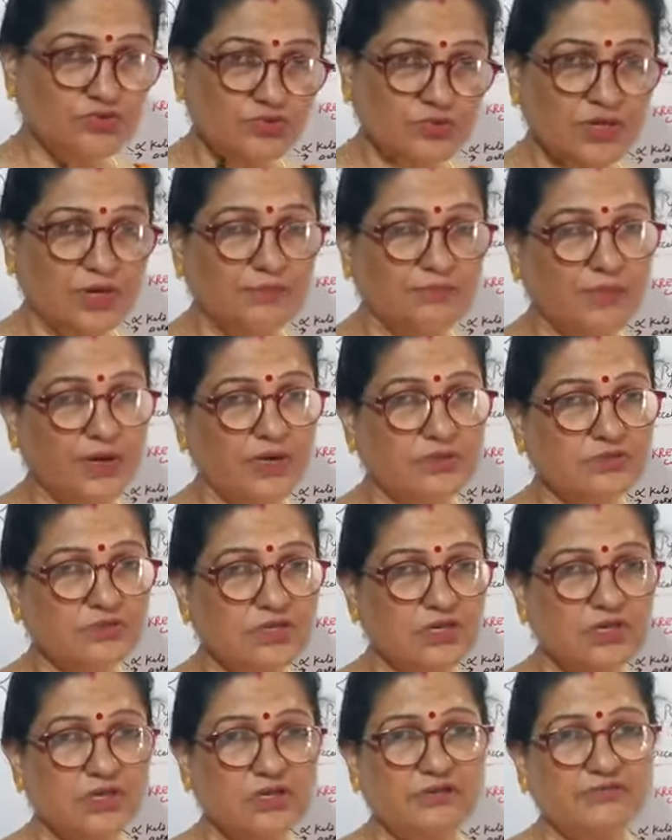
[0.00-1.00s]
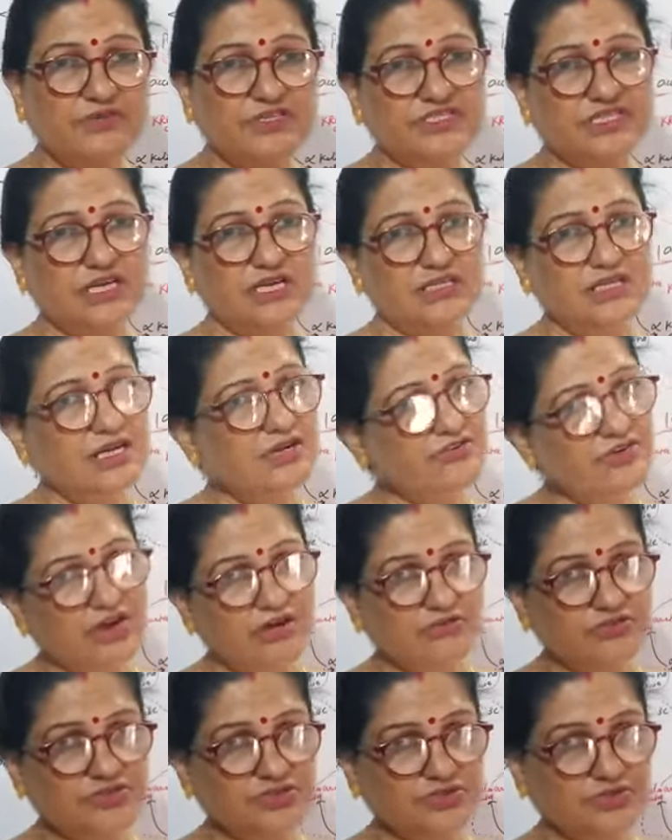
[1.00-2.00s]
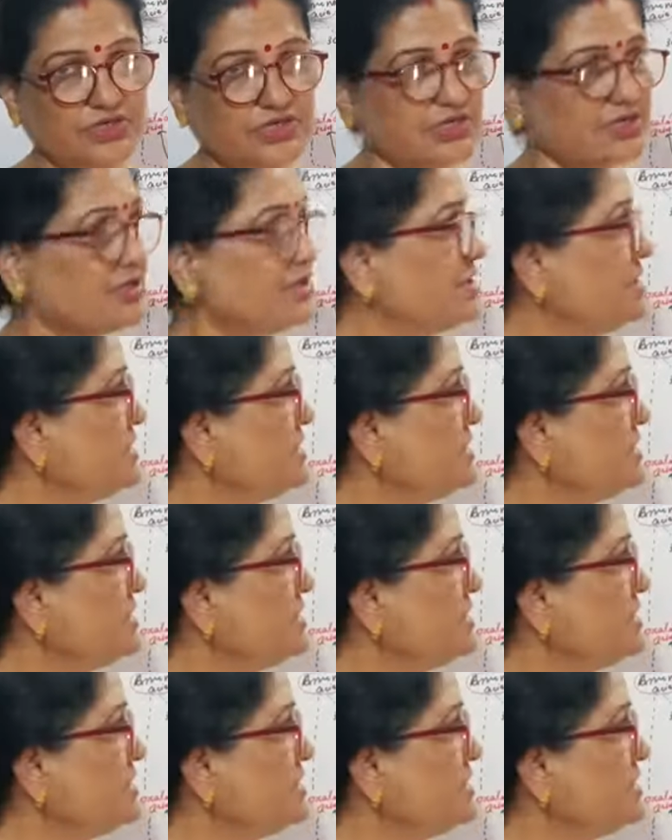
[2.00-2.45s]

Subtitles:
compounds which are the triose sugar.